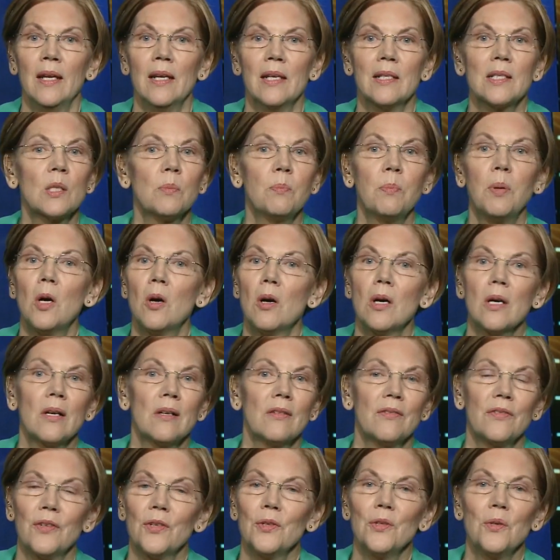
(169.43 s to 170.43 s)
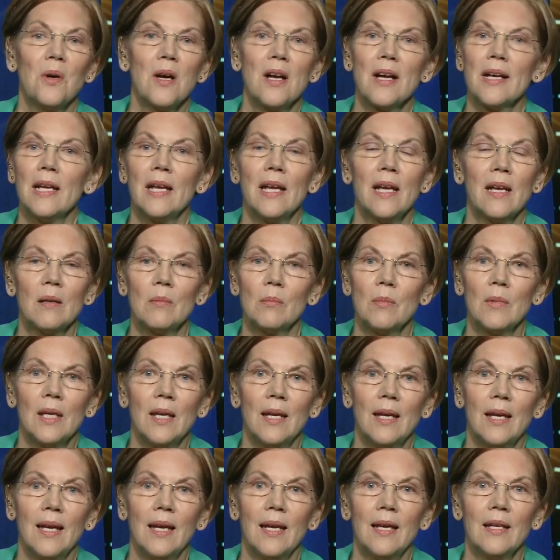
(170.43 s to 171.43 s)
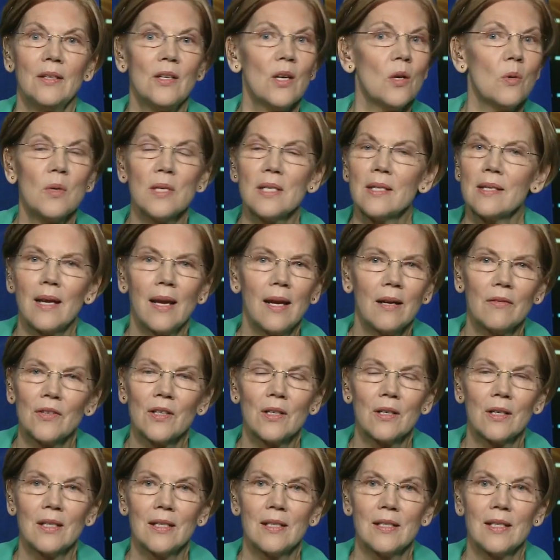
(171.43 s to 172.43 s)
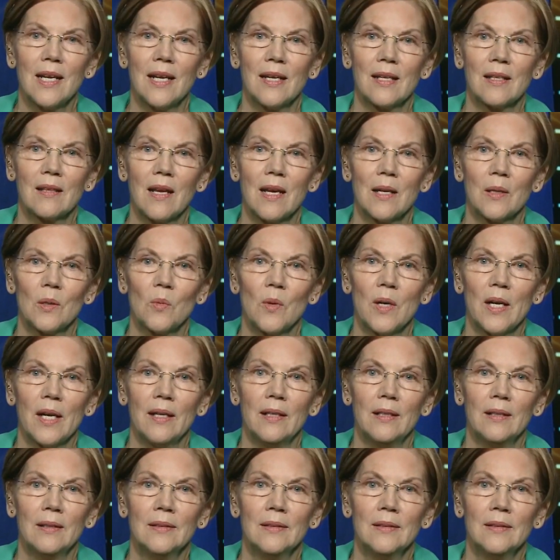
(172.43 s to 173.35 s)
It's a part of who I am, and no one's ever going to take that away.